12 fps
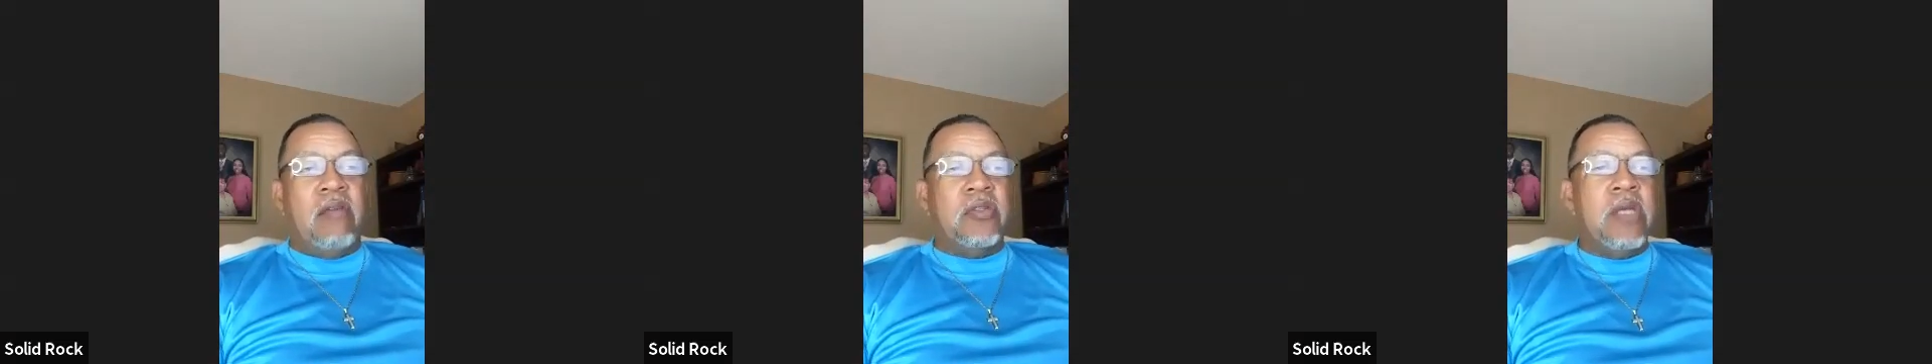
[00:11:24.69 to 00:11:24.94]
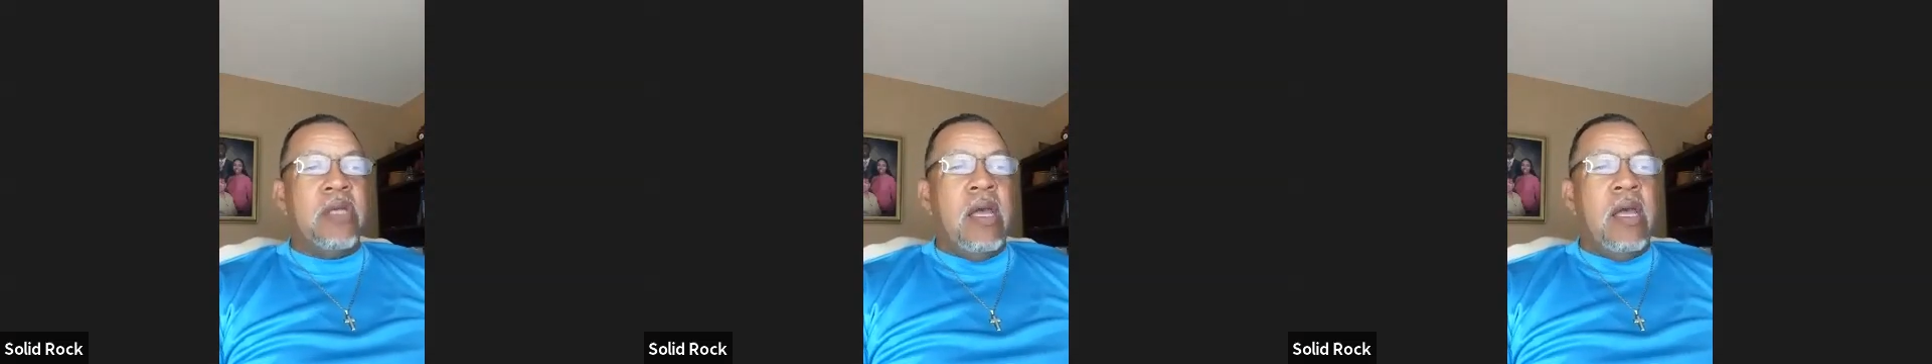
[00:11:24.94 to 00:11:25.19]

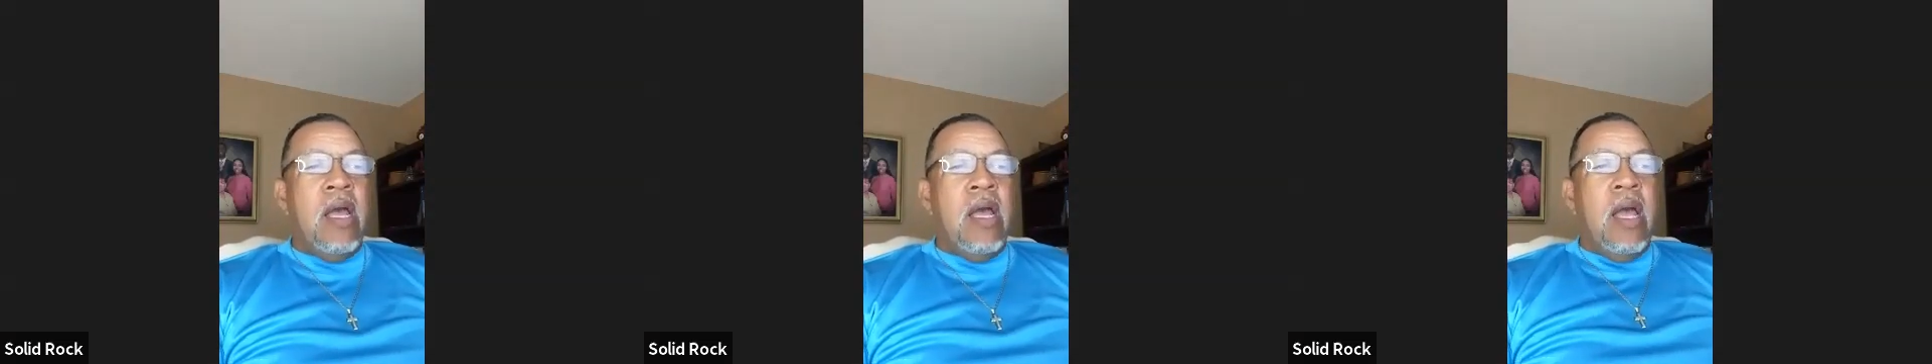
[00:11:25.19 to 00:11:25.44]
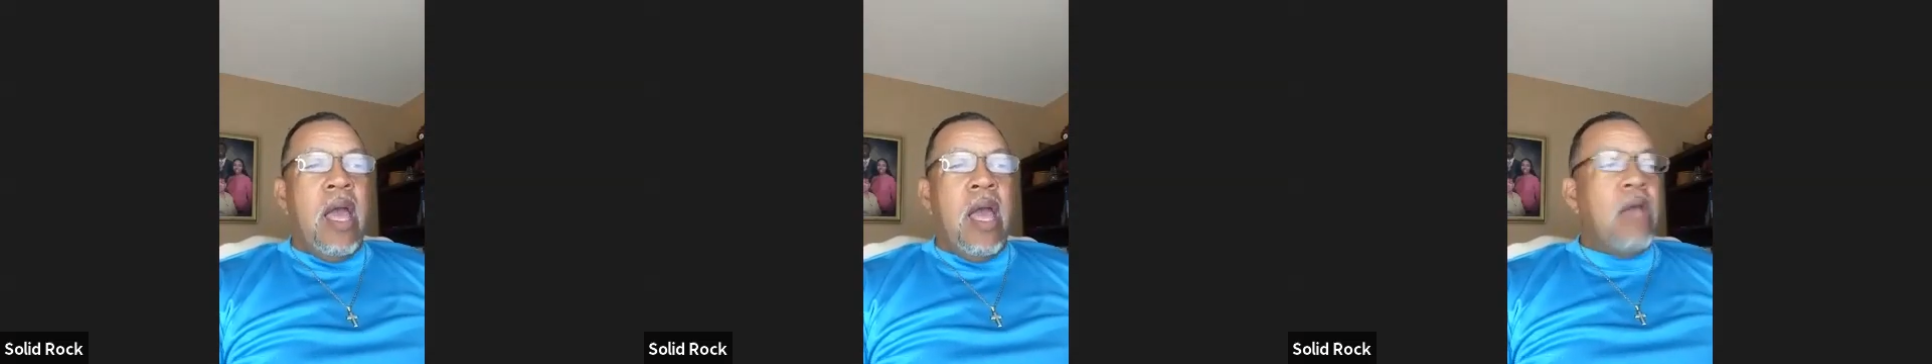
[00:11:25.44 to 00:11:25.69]
And when
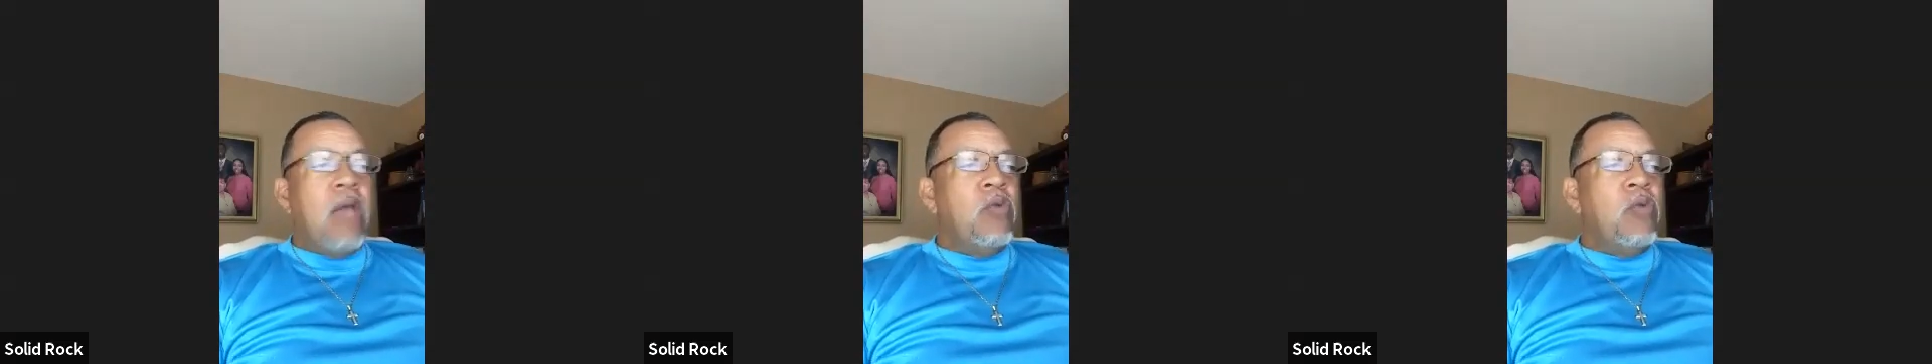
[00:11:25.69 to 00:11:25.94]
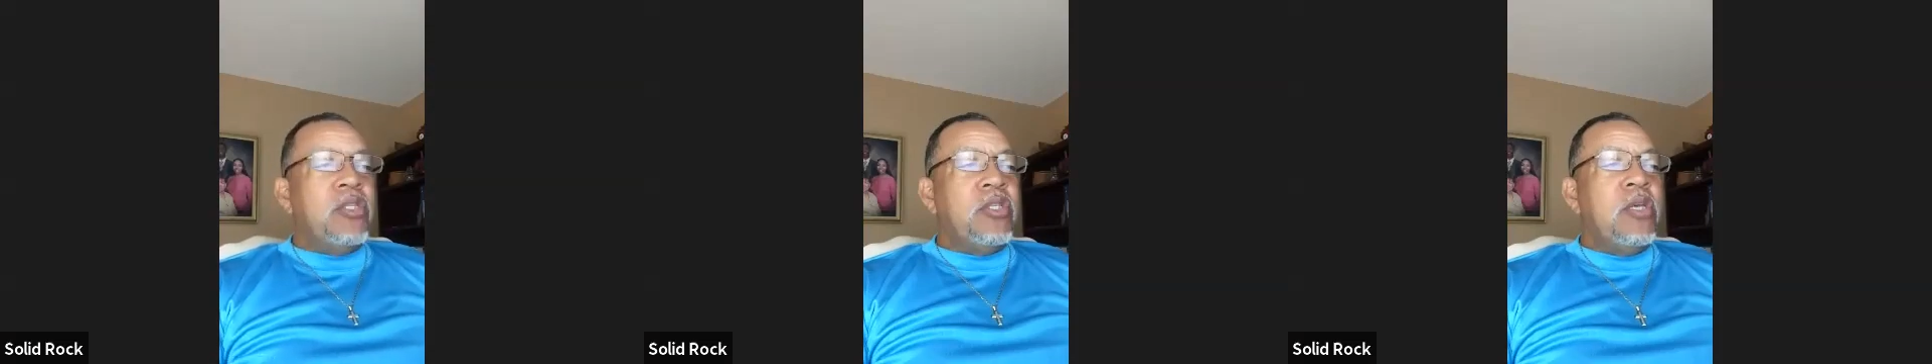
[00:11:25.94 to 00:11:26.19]
she went and
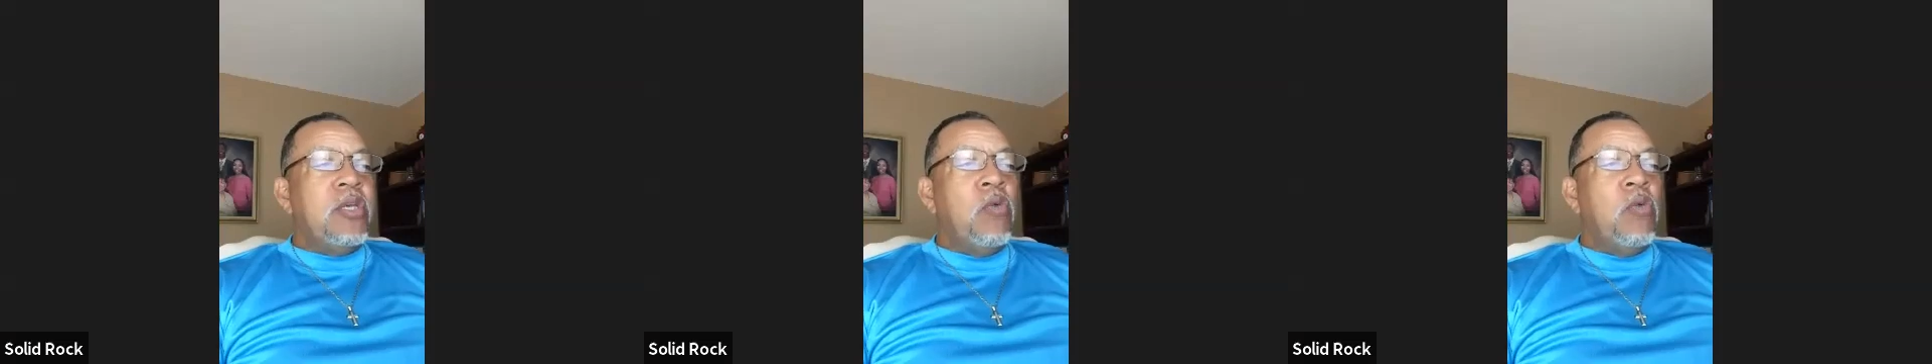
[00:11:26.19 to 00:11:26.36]
told